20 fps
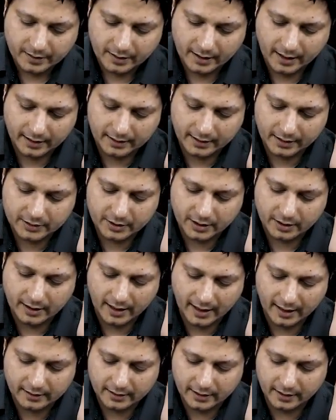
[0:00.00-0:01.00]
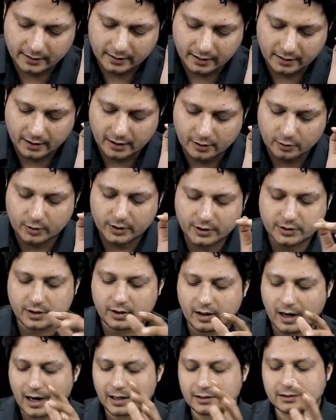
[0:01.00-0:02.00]
Adduction and internal rotation
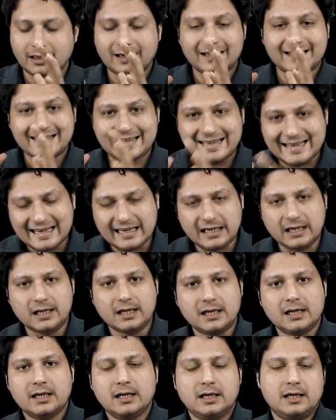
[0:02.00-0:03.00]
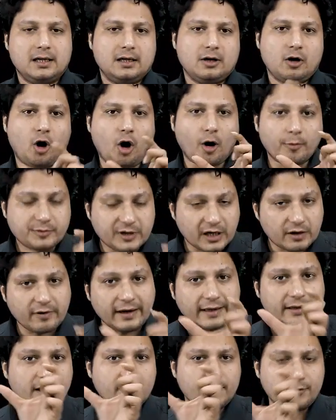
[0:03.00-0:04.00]
are the key
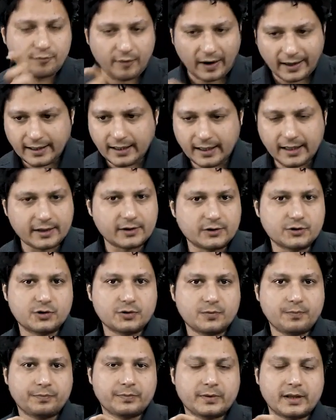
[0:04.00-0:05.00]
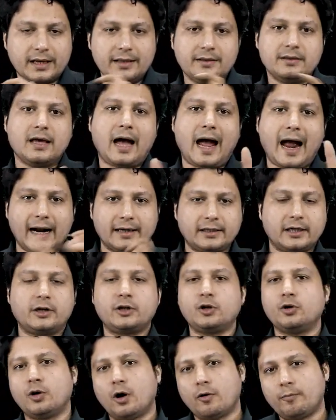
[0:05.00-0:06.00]
observatory findings in the
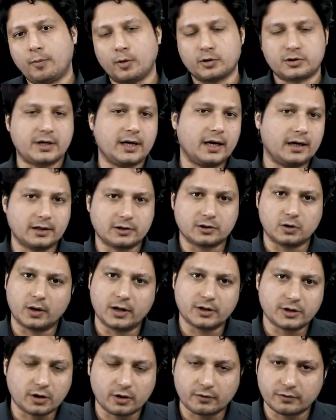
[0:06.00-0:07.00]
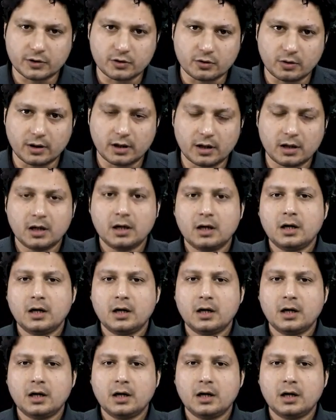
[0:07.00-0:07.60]
attitude of posterior dislocation of the shoulder.